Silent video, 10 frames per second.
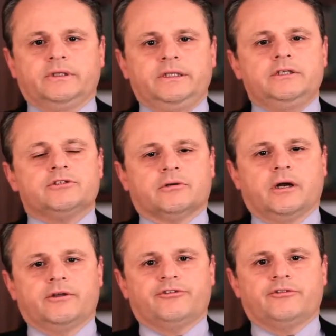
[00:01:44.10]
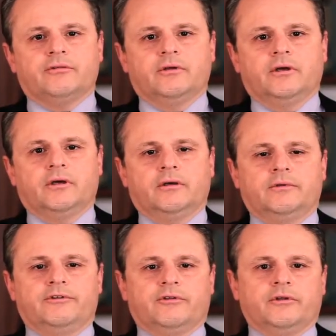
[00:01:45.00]
lead trust
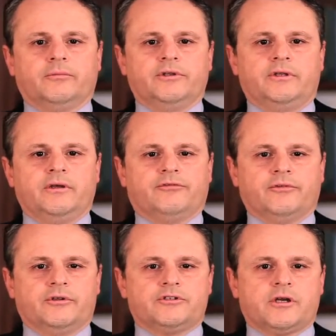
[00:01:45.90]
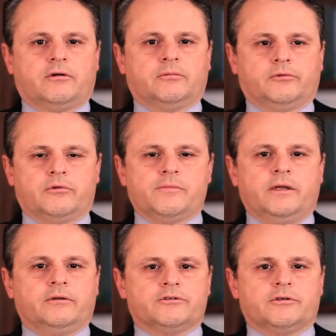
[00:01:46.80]
is a little bit different than charitable
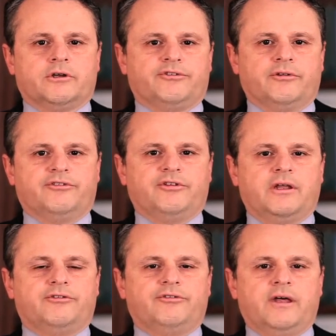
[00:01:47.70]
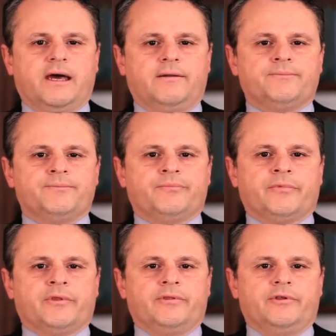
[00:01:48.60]
remainder trust in the sense that
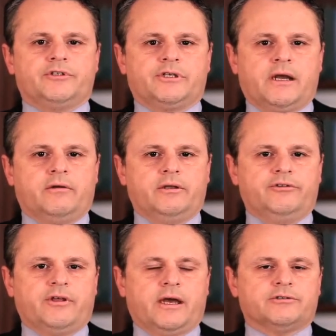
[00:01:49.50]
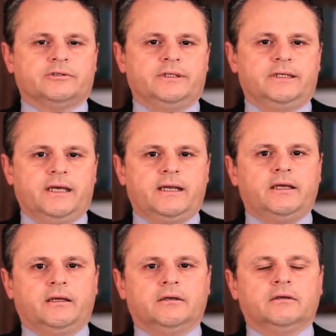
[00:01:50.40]
the charity is actually
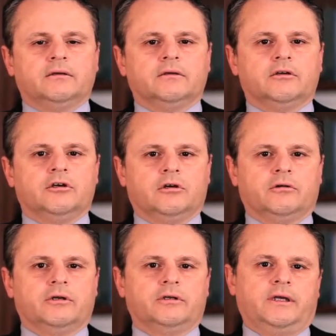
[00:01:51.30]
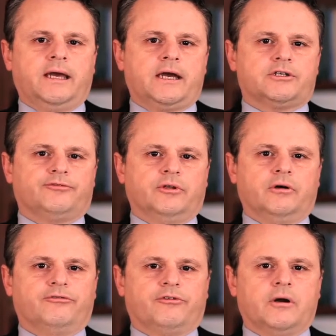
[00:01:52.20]
getting current cash
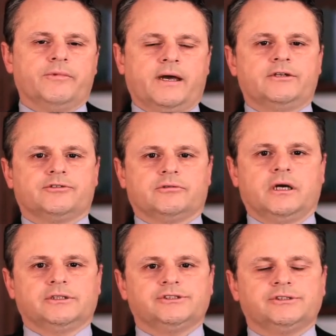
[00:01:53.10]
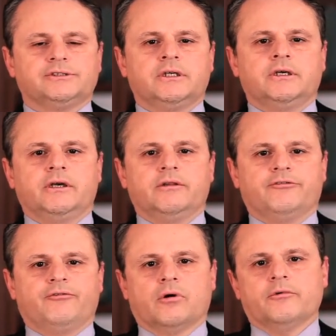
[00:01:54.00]
flow from that trust in the
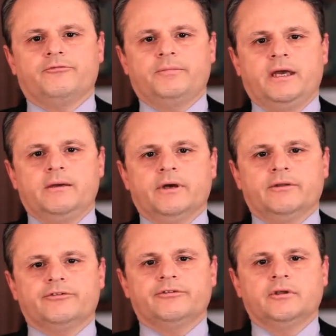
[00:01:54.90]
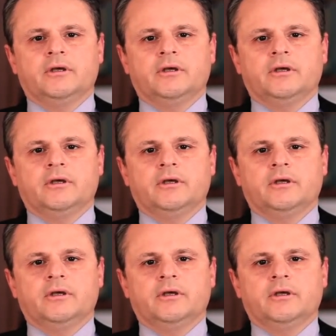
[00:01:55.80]
form of payments.